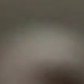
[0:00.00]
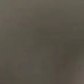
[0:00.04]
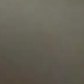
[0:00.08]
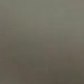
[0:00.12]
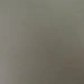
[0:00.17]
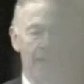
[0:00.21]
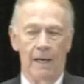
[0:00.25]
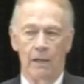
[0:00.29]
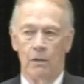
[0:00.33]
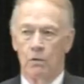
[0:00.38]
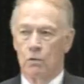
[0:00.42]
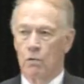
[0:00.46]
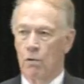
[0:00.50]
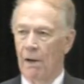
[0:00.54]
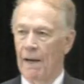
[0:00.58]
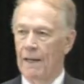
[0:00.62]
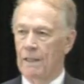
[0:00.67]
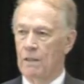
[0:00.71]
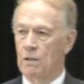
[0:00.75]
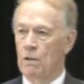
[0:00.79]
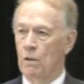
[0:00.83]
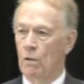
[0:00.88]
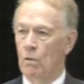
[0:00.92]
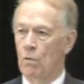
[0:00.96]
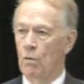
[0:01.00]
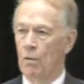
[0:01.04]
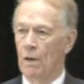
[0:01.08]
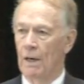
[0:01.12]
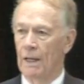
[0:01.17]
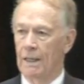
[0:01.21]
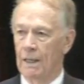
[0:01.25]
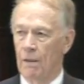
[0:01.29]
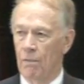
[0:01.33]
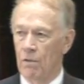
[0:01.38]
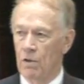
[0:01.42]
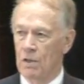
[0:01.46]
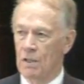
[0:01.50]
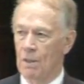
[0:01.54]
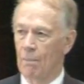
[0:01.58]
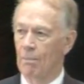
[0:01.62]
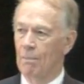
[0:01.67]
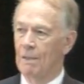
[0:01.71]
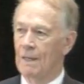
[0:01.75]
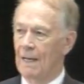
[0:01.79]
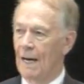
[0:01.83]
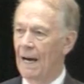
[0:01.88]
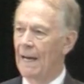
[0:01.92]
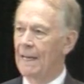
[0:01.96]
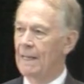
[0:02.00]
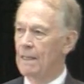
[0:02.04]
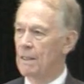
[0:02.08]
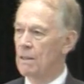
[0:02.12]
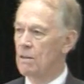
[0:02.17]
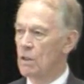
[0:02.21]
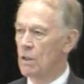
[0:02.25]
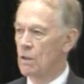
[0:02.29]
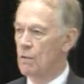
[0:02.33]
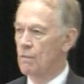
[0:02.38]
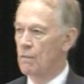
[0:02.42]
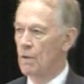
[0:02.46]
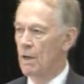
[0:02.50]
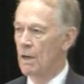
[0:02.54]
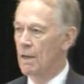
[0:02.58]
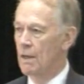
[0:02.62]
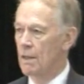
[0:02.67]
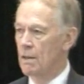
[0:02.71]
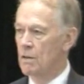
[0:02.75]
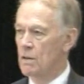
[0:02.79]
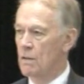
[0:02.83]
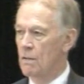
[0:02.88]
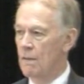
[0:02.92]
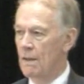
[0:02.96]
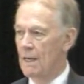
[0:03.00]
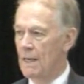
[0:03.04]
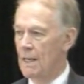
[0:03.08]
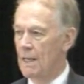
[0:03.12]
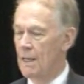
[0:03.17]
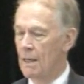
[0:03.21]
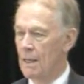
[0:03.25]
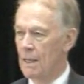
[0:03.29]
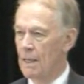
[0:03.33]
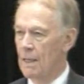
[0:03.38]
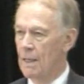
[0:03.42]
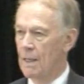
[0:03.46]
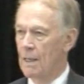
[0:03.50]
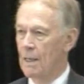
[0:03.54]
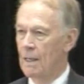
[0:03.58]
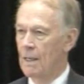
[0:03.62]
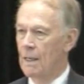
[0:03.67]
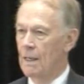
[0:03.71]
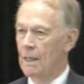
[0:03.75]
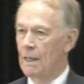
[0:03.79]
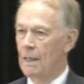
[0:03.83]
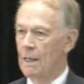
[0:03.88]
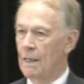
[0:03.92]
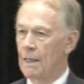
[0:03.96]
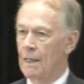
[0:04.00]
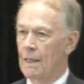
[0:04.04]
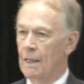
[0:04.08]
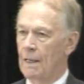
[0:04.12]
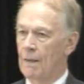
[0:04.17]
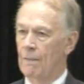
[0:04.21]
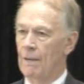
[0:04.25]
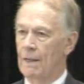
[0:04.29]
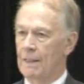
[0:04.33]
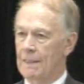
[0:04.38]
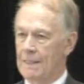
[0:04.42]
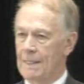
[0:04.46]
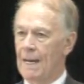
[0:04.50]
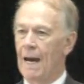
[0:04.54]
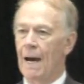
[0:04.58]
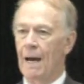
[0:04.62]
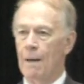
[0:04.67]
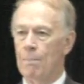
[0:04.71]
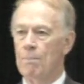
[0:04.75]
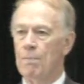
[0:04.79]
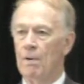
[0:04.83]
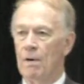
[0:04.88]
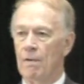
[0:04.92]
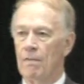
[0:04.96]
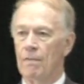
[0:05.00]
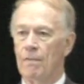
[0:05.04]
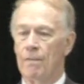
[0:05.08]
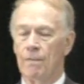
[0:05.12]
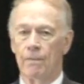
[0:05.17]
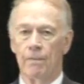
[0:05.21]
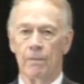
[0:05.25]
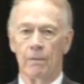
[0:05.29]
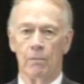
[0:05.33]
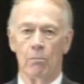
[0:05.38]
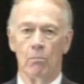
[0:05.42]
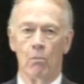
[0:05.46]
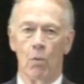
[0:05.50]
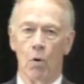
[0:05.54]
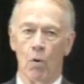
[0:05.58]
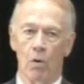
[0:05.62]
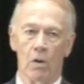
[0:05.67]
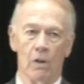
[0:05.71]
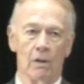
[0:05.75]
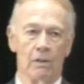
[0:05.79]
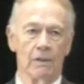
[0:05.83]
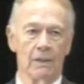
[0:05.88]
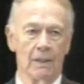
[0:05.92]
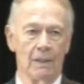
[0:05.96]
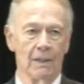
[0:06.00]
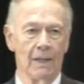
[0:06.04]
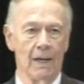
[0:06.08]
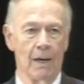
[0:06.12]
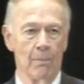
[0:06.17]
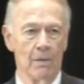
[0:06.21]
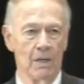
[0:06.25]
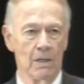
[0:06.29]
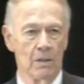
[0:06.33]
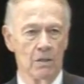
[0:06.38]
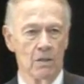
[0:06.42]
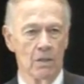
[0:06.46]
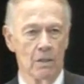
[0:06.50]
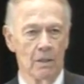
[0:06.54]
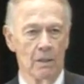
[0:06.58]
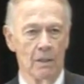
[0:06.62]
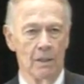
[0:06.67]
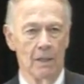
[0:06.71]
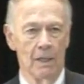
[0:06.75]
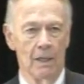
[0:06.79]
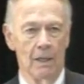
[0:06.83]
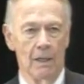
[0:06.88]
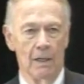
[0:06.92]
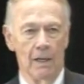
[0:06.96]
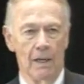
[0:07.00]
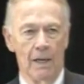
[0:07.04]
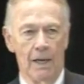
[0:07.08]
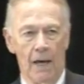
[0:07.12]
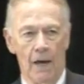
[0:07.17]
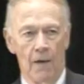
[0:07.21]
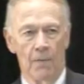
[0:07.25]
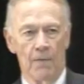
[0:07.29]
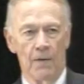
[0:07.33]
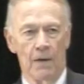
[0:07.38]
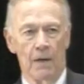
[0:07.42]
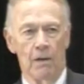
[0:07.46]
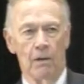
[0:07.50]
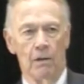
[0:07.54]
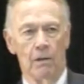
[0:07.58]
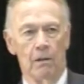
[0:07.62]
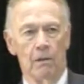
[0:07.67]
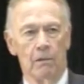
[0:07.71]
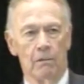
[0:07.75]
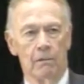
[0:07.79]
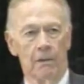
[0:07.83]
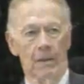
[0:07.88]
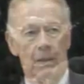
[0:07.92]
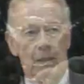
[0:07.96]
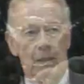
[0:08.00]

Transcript: and try to give you some guidance as far as the type of moral dilemmas and ethical